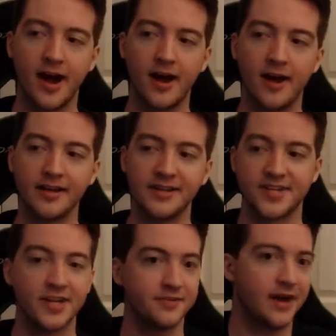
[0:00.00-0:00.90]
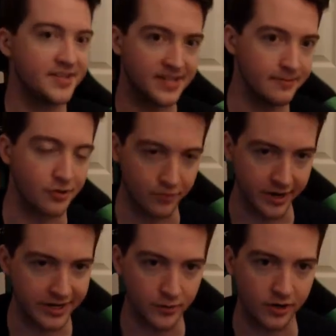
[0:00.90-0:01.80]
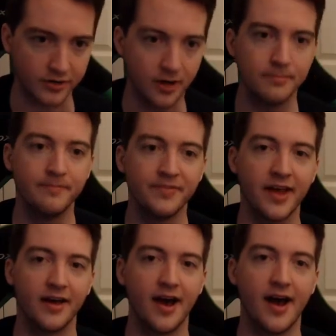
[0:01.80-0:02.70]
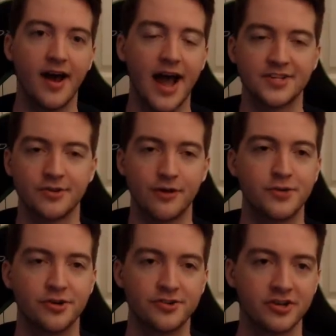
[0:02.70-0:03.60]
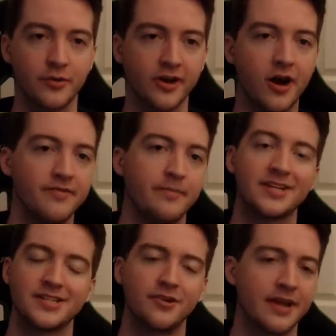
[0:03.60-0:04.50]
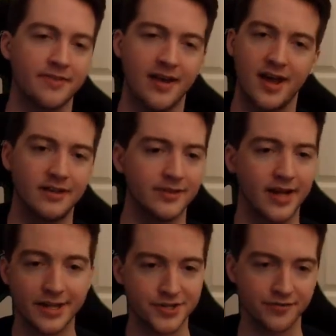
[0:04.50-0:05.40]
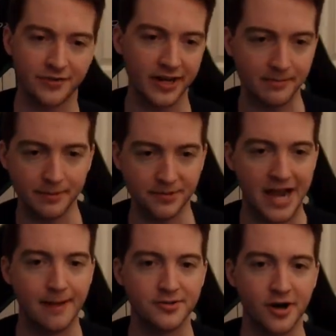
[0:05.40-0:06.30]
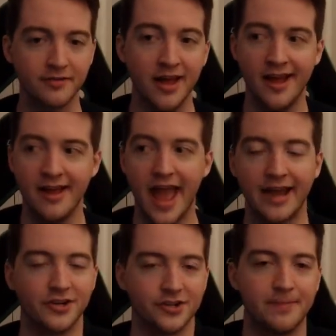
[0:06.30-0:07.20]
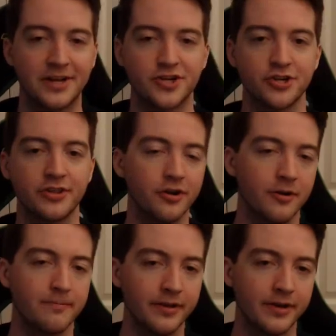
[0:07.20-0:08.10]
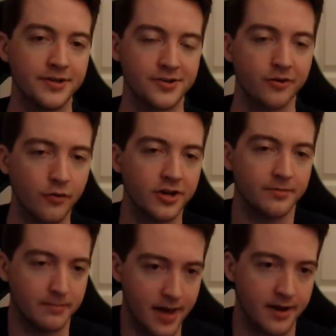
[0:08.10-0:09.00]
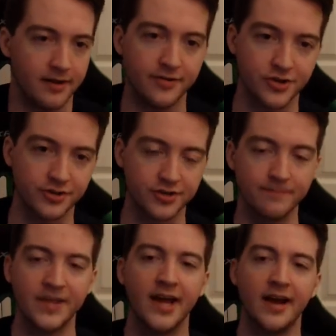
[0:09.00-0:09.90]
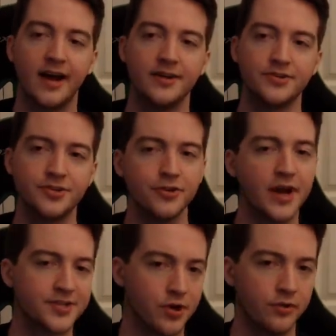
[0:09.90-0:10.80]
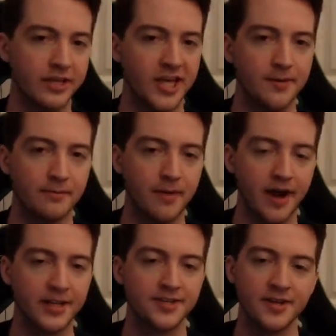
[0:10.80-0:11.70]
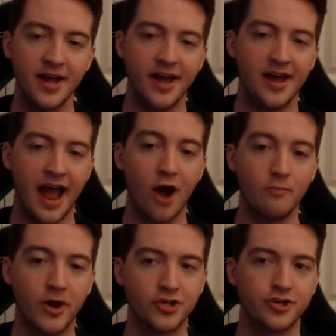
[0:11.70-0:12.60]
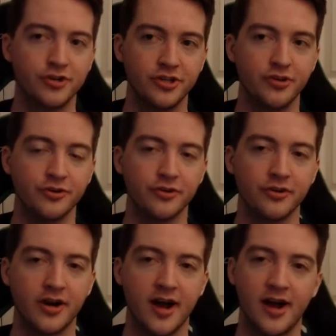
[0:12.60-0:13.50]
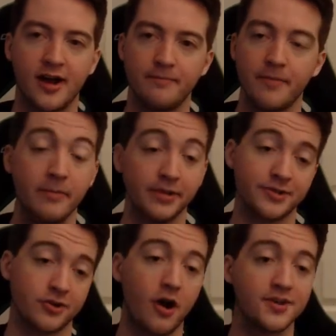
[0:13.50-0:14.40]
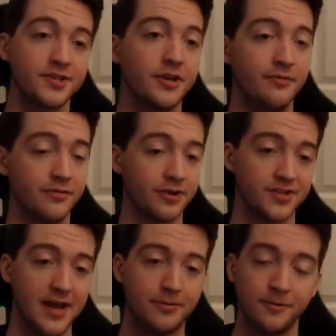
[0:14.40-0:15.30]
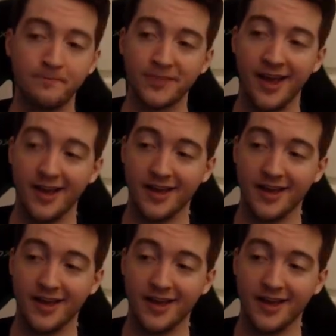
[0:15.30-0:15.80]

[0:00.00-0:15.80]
incentivize them to run into a clump as the Ruptures are going off. That makes your life a hell of a lot easier for getting people topped off, and it just makes sure that your abilities are going to be mana efficient. Do, as Holy, keep in mind how much your abilities are costing you. For example,